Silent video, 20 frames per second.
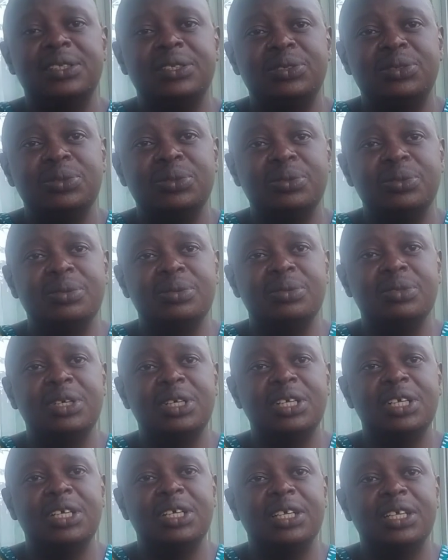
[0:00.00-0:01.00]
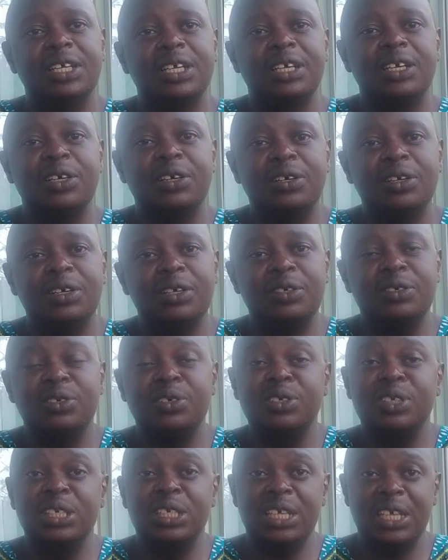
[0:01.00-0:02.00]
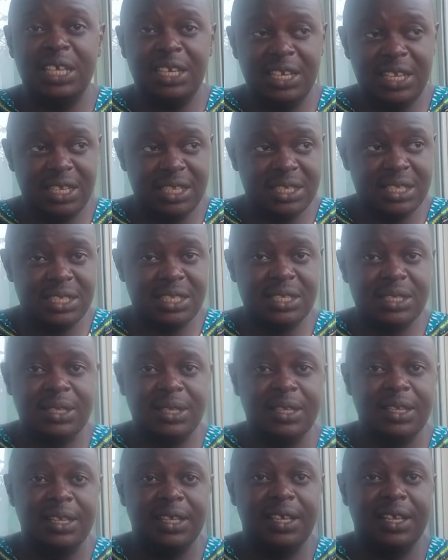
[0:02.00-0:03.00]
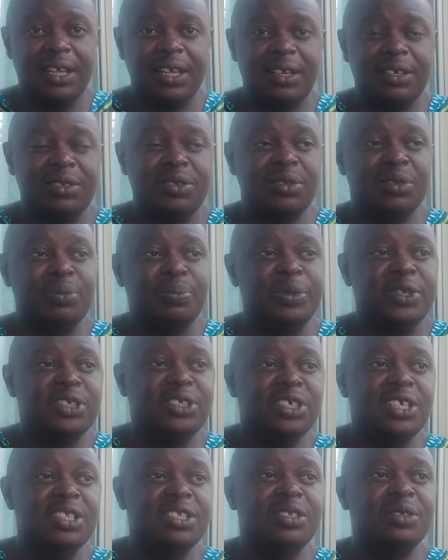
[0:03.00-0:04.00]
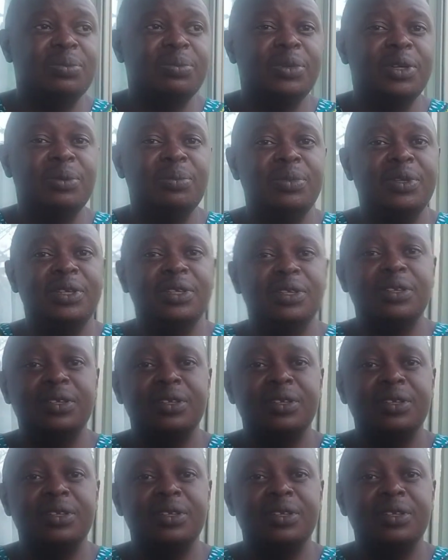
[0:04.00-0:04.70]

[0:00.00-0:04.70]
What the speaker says: to chronic headaches, and so patients may be